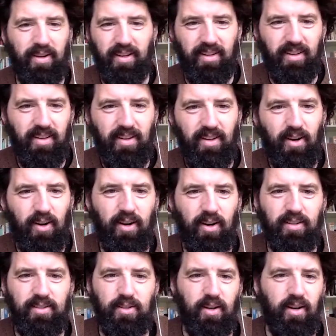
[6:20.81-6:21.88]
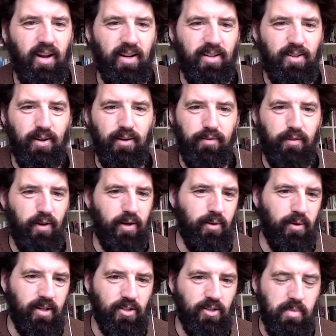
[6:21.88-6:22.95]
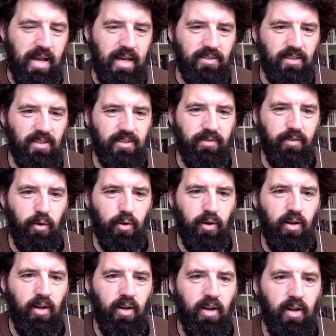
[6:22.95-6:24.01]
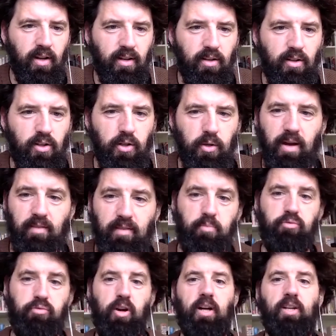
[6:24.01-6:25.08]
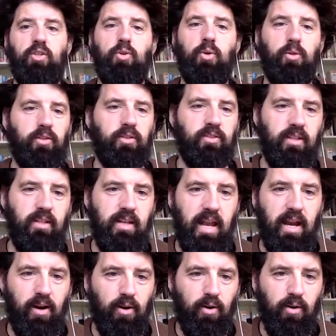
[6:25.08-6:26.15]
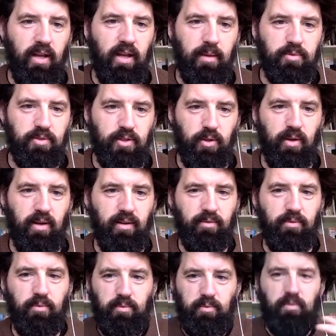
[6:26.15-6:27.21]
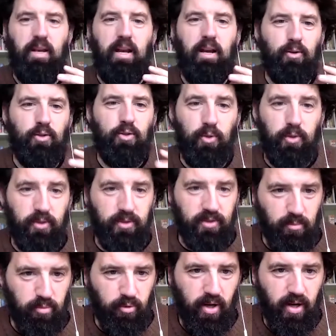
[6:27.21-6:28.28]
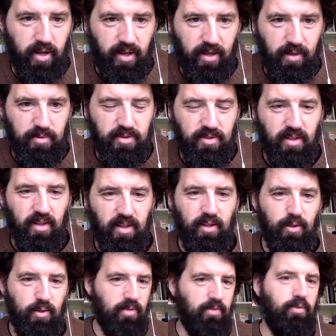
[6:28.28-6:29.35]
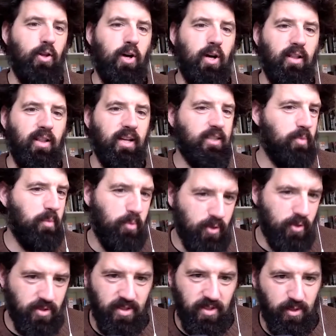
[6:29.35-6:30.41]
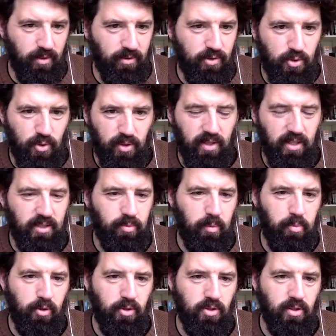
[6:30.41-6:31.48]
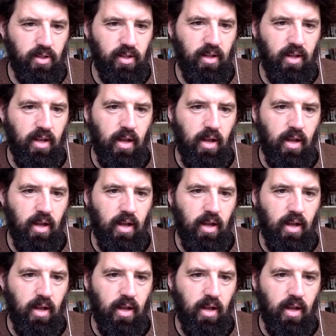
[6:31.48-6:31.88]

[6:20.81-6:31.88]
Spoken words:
on hard turf? Are you on a gymnastics floor? Do you have broad shoulders and narrow hips? Do you have narrow shoulders and broad hips? Do you have long legs proportionally? Do you have short legs proportionally?